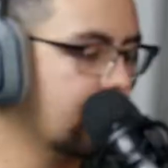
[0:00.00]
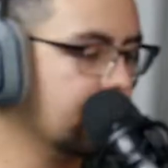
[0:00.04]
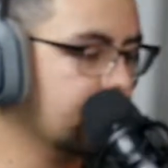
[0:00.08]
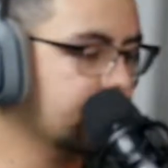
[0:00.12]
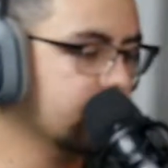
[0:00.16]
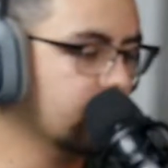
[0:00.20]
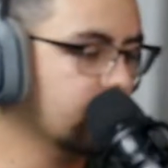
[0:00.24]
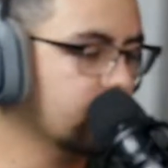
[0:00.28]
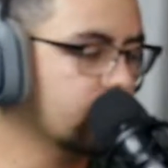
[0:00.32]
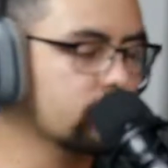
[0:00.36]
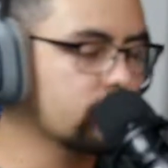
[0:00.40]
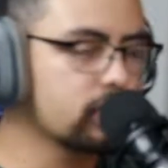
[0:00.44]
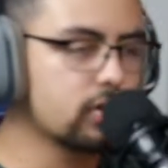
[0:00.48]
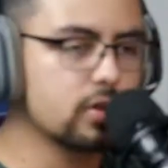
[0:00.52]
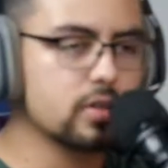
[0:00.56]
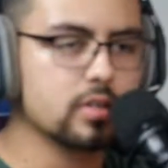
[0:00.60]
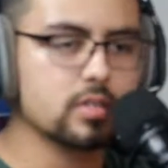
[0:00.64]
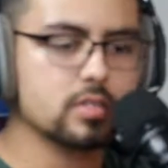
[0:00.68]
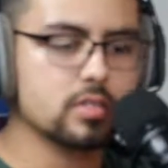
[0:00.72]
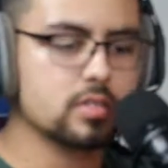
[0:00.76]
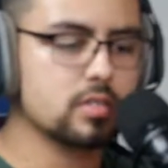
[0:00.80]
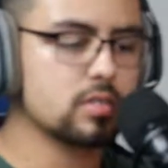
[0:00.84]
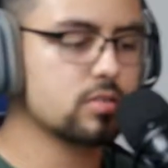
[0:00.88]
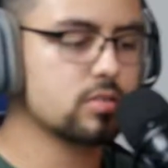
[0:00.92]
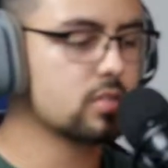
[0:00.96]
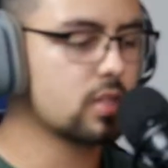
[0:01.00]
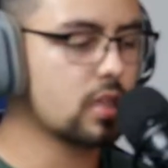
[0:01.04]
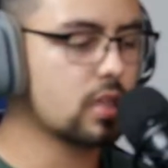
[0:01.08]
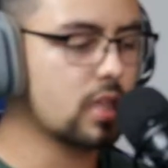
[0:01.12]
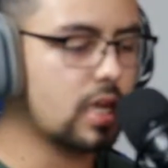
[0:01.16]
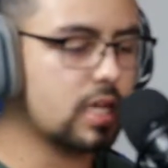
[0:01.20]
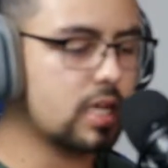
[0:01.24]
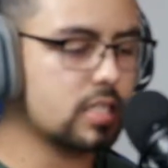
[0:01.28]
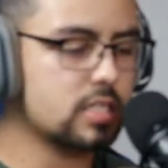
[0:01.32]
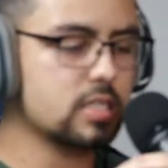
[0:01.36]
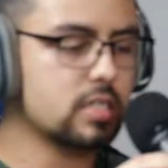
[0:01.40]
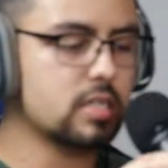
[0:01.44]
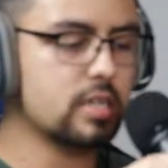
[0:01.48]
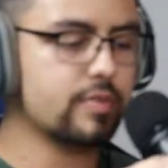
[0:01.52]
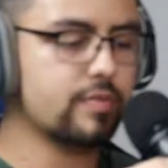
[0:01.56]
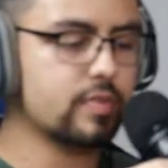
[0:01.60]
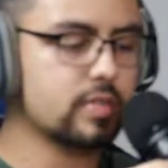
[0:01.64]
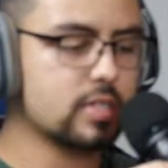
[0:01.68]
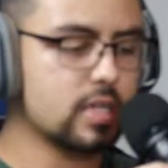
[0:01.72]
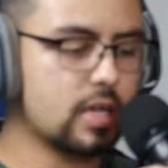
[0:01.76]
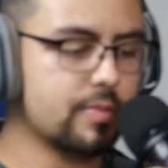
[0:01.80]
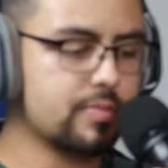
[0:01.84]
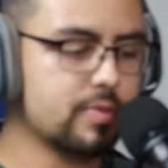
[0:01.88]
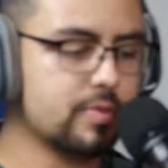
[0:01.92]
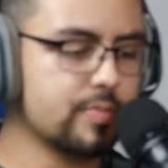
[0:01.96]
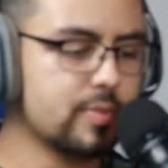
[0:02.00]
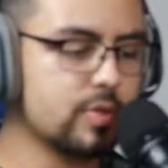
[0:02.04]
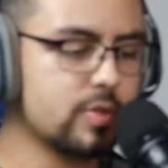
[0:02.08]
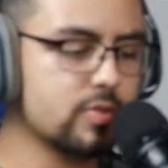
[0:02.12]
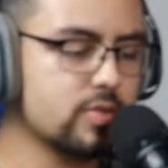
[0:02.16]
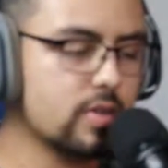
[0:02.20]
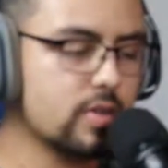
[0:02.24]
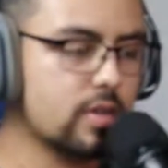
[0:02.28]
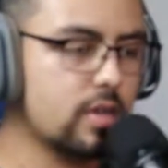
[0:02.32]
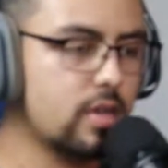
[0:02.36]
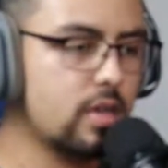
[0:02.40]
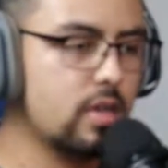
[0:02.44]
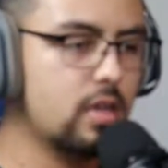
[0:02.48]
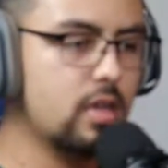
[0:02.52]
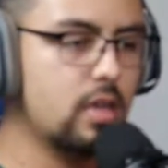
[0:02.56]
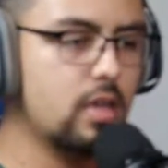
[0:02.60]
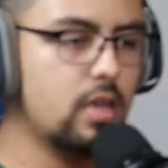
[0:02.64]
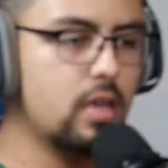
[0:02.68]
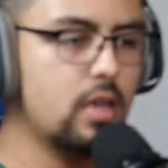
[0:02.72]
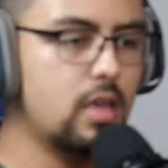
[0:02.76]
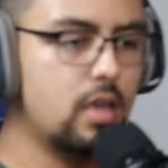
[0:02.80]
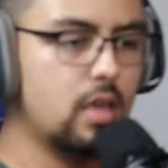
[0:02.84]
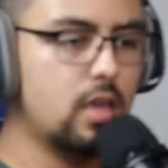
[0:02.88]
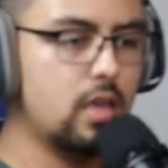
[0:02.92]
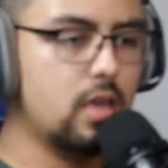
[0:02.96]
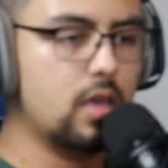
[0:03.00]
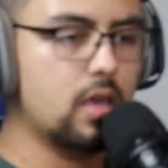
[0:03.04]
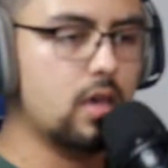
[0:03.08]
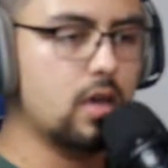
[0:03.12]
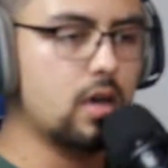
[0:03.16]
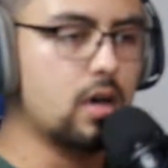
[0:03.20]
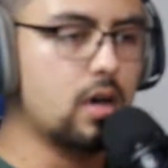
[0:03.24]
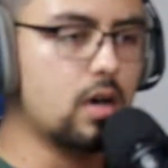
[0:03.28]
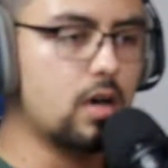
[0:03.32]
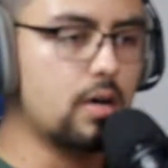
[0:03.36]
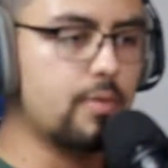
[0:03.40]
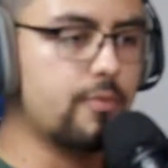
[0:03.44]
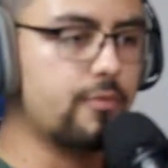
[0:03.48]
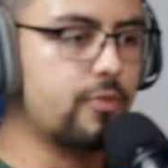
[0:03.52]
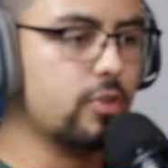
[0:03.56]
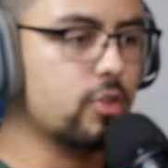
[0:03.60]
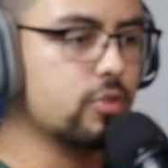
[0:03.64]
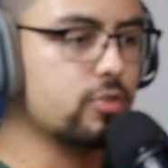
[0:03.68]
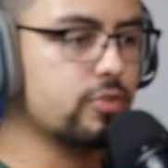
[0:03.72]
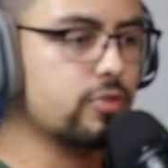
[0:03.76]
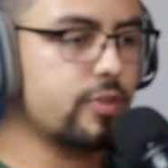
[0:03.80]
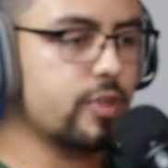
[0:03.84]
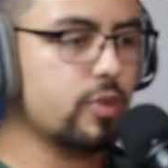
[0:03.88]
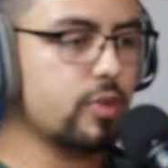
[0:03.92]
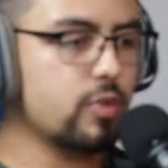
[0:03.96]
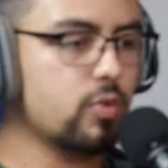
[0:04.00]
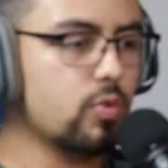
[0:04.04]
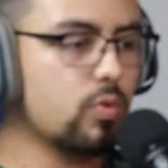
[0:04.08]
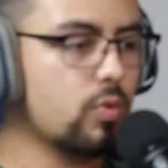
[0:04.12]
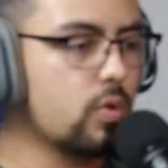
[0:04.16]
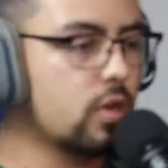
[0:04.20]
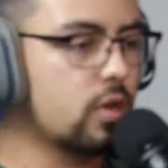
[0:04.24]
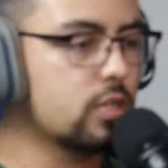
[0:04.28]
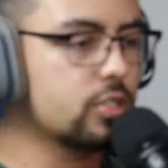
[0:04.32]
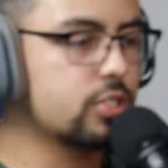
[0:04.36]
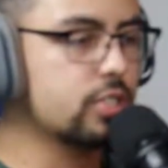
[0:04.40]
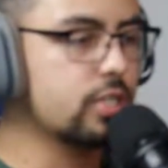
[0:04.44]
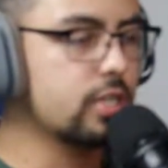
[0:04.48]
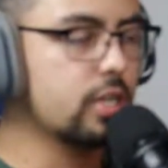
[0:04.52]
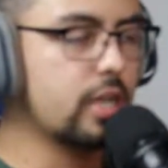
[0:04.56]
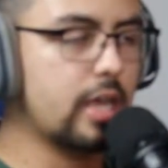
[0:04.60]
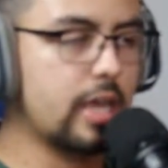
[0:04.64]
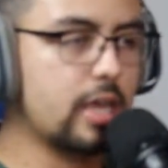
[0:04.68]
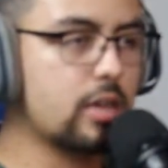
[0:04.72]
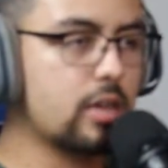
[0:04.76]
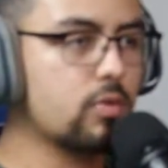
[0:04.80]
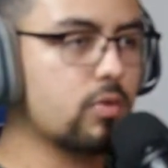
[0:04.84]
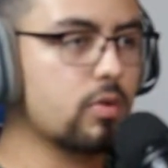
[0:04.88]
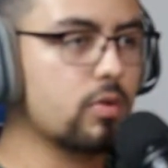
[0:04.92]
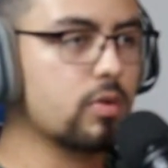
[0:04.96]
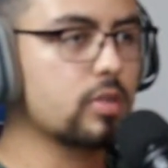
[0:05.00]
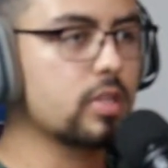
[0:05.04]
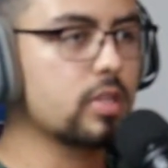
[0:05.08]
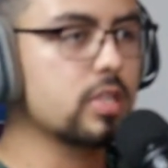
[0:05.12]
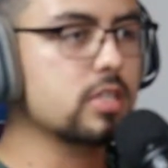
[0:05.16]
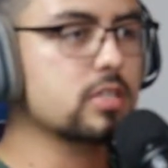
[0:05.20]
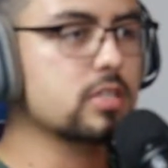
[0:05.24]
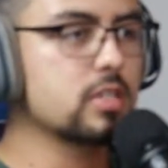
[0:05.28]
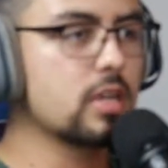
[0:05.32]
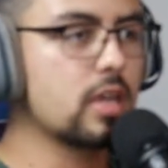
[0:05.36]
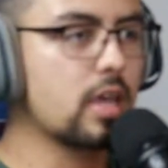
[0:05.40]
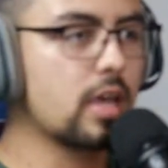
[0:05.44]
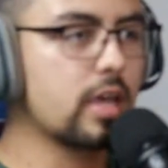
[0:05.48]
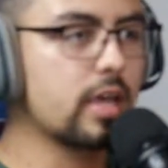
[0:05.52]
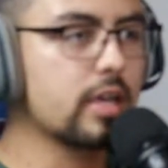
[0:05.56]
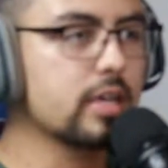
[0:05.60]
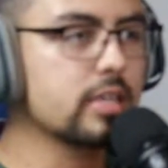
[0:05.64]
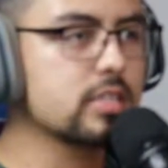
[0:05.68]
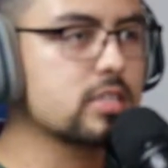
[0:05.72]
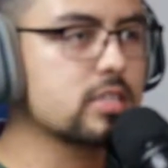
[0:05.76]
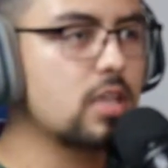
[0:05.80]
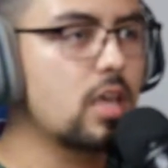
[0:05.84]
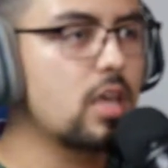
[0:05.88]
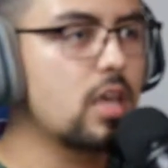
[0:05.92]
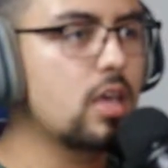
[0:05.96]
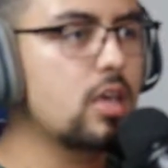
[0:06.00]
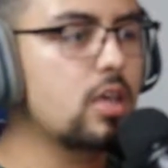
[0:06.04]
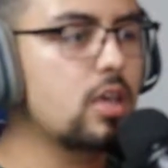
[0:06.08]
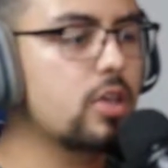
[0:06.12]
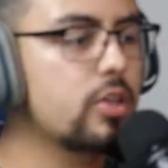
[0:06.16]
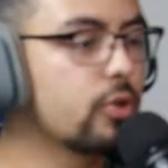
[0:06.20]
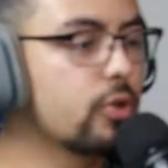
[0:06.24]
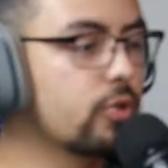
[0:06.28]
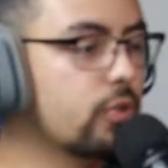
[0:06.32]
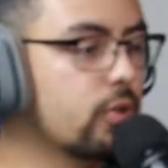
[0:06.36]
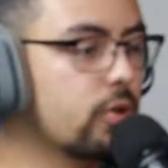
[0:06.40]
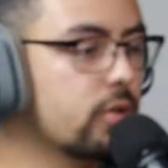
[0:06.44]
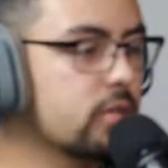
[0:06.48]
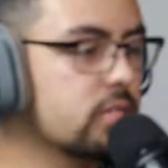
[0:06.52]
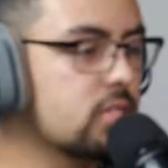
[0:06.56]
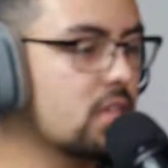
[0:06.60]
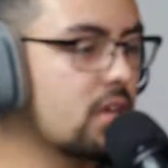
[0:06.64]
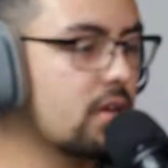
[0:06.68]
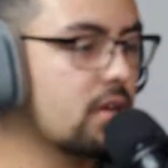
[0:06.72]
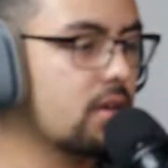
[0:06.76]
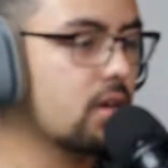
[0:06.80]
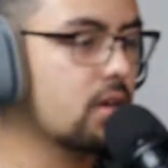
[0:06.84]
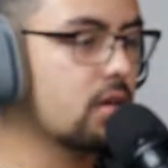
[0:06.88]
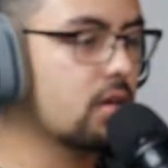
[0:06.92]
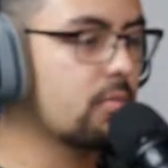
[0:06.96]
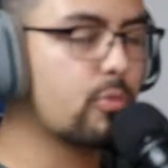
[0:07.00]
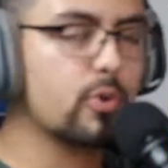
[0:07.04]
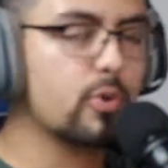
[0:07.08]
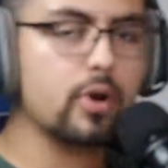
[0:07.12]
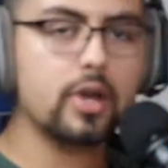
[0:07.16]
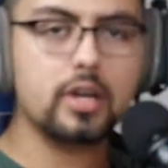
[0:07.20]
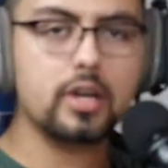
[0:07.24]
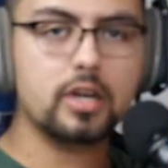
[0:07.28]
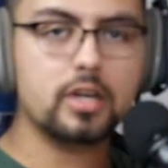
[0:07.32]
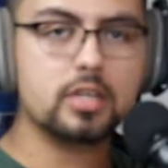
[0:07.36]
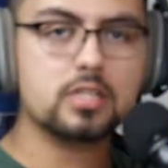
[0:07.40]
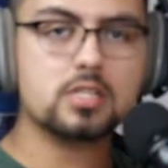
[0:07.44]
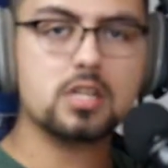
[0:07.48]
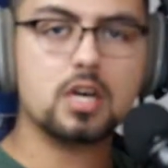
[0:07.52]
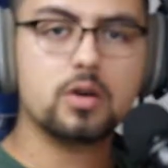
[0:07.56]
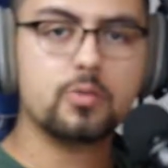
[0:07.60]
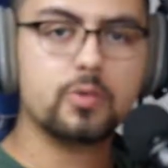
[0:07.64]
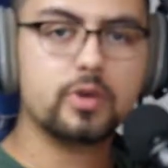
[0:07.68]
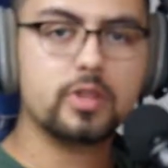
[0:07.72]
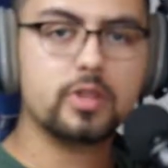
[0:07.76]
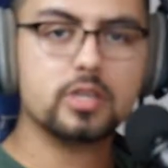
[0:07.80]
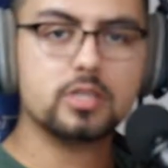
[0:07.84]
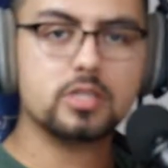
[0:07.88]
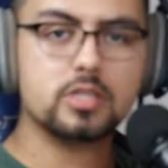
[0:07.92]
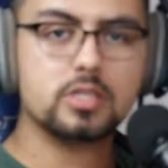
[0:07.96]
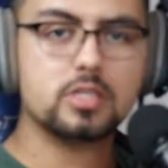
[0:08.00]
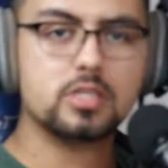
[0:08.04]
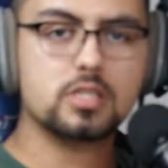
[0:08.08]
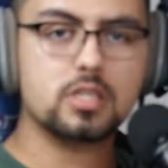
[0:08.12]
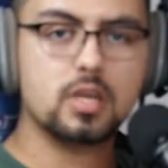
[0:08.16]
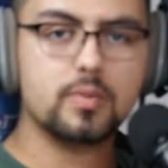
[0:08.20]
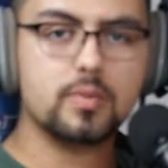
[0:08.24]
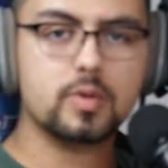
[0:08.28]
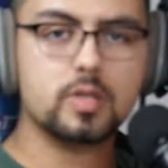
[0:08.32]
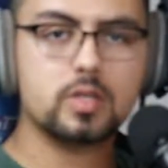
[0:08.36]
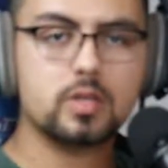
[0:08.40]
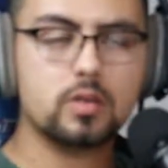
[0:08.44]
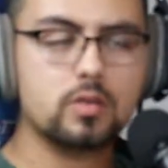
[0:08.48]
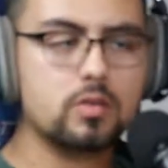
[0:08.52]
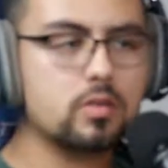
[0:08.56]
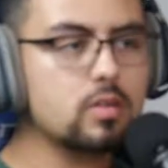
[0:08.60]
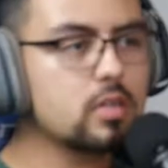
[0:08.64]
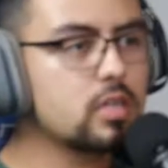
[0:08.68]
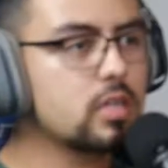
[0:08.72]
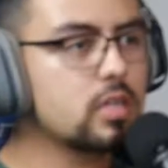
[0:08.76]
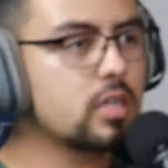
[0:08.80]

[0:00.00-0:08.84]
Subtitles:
Absolutely, because there's lots of different types of music. For those of you watching and or listening, I guess, you'll notice that Brandon is not with us this episode.